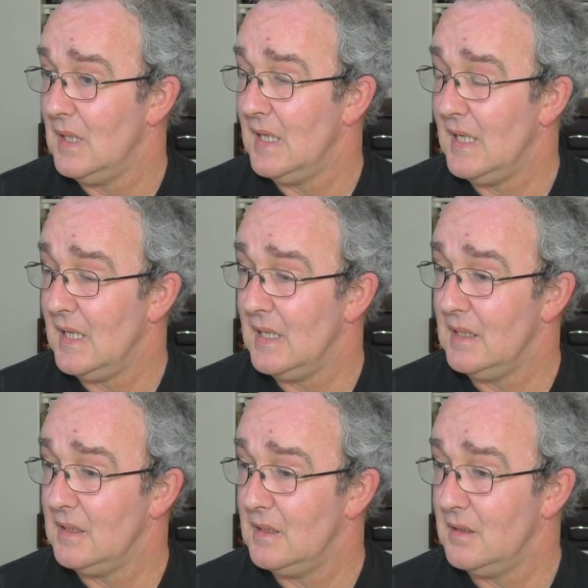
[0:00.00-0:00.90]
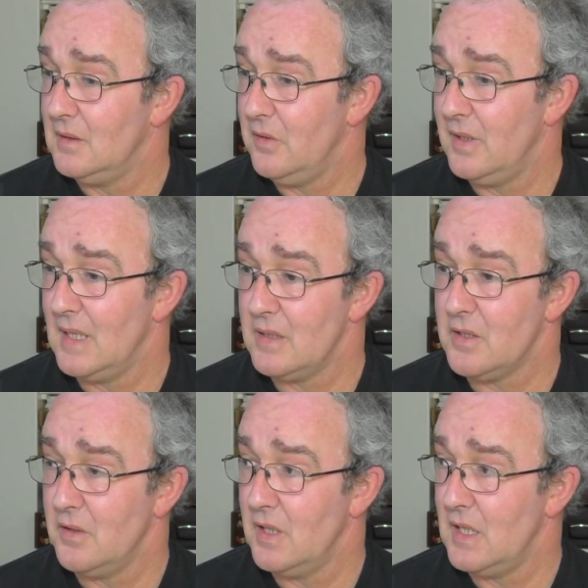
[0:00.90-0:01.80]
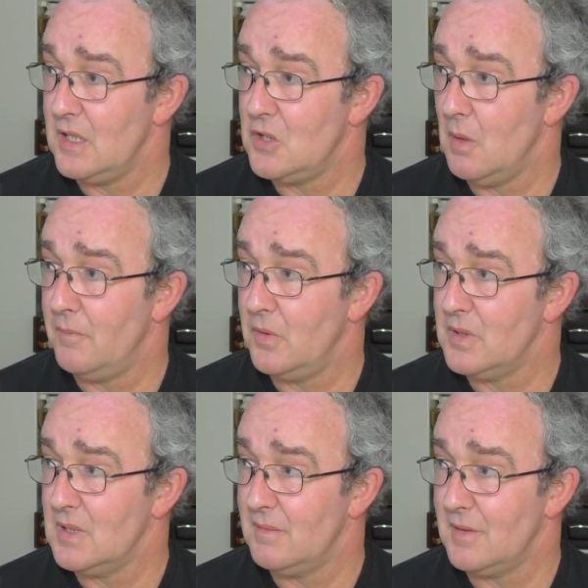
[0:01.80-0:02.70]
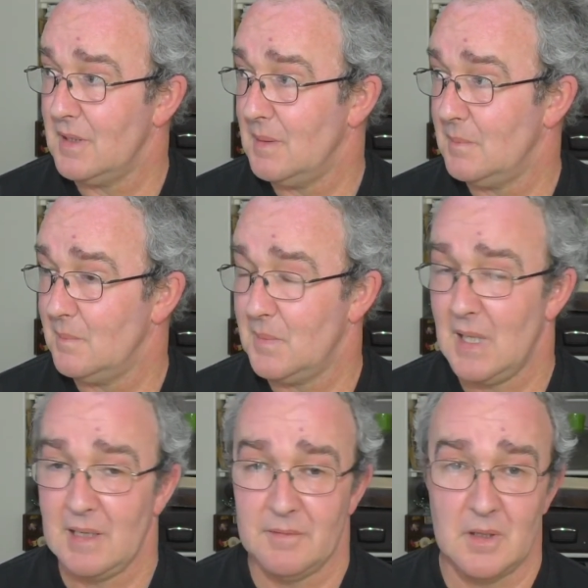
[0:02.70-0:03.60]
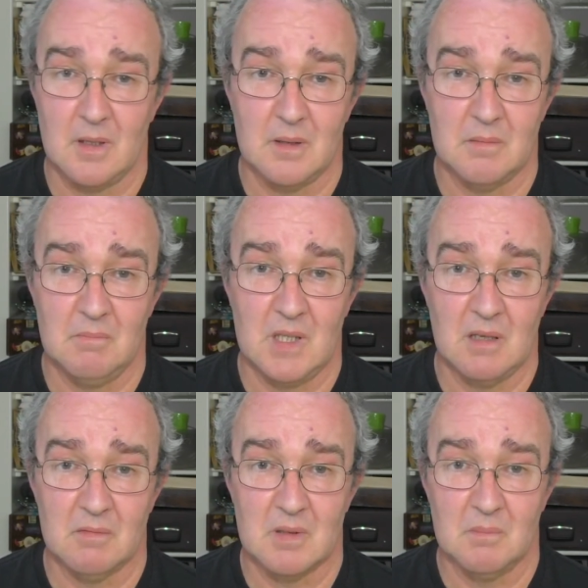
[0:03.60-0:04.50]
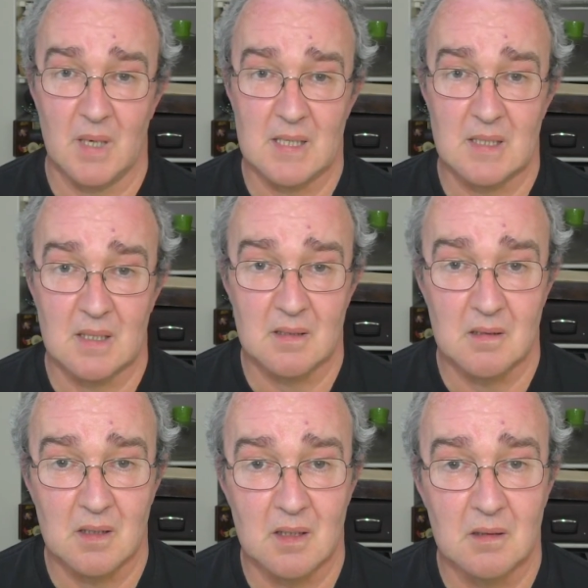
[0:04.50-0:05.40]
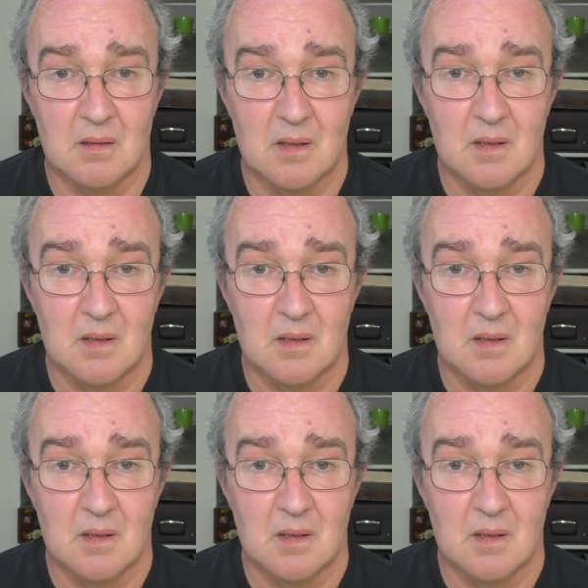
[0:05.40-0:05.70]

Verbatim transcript: uh, nothing else on the job front. I've uh, applied for, you know, some basic sort of,